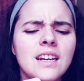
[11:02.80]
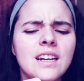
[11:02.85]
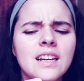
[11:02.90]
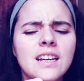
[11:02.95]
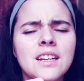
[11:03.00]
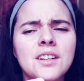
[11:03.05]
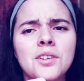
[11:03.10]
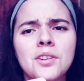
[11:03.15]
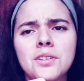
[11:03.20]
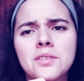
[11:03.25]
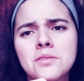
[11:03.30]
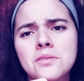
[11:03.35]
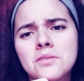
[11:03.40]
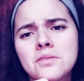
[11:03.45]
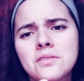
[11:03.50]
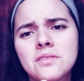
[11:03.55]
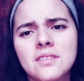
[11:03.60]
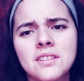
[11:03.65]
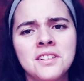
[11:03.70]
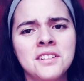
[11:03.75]
It
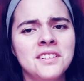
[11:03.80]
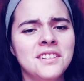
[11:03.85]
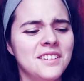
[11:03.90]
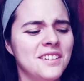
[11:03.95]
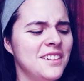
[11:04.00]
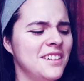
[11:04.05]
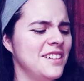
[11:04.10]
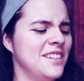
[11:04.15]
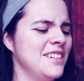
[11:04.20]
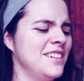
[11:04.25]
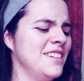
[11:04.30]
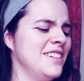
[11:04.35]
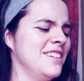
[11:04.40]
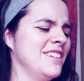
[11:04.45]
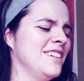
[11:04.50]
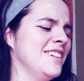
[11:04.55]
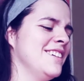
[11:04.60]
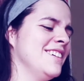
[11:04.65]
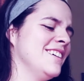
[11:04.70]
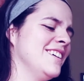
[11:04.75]
hurts. I
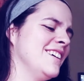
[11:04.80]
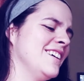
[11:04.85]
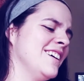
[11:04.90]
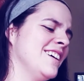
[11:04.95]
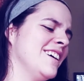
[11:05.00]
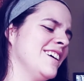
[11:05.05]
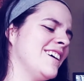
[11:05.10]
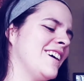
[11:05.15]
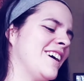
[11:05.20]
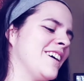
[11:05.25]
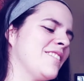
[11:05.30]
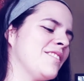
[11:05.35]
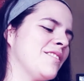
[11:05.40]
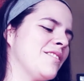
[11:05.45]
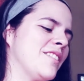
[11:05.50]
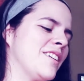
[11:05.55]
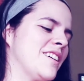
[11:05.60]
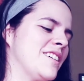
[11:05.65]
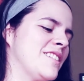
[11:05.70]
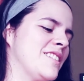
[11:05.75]
have a
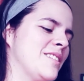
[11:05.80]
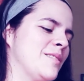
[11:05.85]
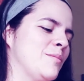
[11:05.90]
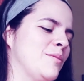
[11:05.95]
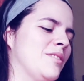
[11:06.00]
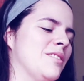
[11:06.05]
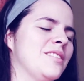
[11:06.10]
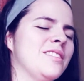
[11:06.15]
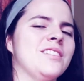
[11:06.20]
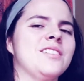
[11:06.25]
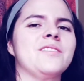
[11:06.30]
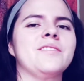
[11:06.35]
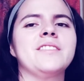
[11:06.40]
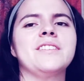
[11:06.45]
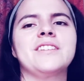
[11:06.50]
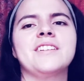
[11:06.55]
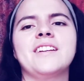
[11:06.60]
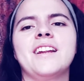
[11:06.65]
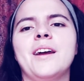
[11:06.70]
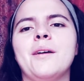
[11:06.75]
very similar
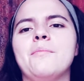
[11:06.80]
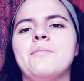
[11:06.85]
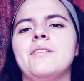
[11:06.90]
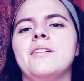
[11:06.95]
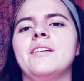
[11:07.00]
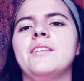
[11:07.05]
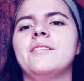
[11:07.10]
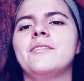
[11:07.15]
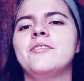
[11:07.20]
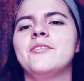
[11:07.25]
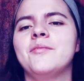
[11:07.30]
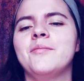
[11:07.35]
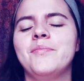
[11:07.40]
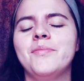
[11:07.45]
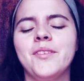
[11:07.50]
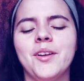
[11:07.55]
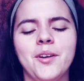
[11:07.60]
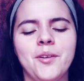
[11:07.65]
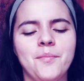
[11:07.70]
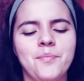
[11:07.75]
situation happening,
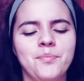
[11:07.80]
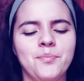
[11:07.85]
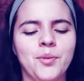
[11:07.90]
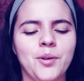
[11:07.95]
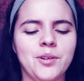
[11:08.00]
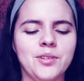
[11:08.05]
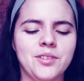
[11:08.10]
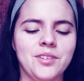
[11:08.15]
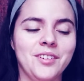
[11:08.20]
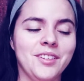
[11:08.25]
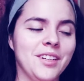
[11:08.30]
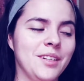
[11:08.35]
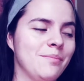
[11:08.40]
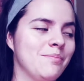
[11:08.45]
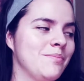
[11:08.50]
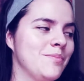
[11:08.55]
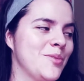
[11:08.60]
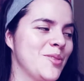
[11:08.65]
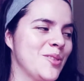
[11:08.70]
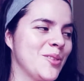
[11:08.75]
personally,
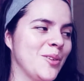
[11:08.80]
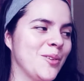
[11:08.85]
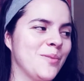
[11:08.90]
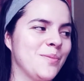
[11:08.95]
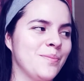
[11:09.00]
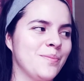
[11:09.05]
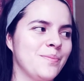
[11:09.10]
so